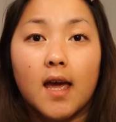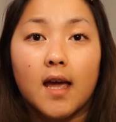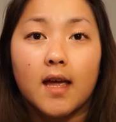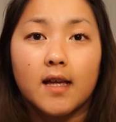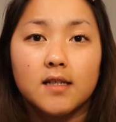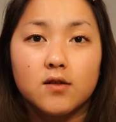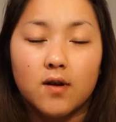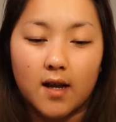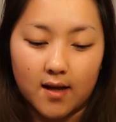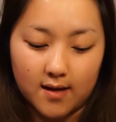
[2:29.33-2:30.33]
a
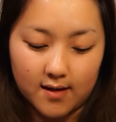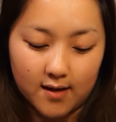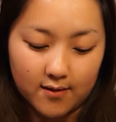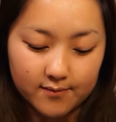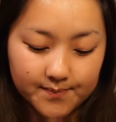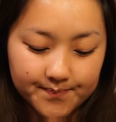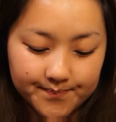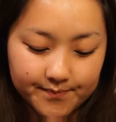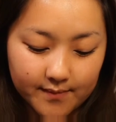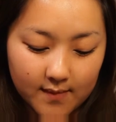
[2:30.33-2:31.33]
sort of, you know,
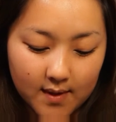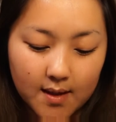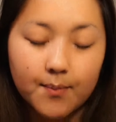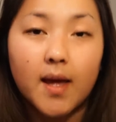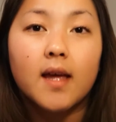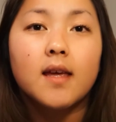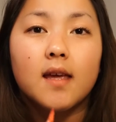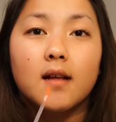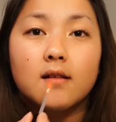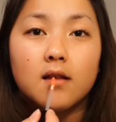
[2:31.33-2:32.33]

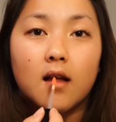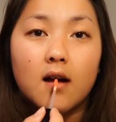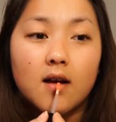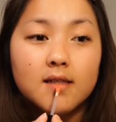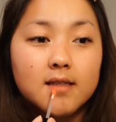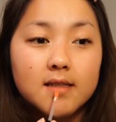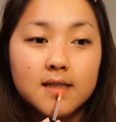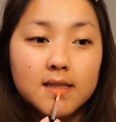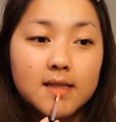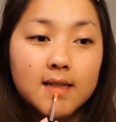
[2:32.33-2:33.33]
pinky
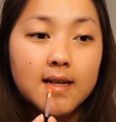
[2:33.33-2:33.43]
gloss.